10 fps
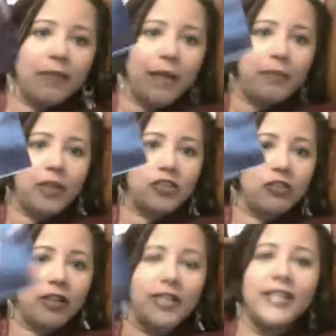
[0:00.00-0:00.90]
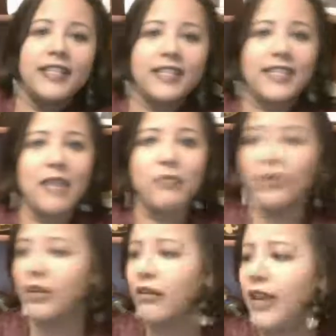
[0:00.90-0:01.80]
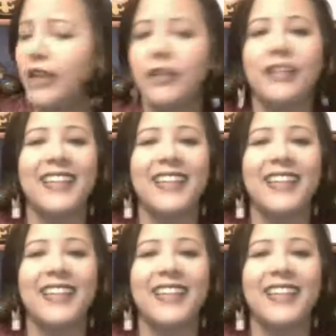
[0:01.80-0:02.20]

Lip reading: picture on it, it's the same book. All right.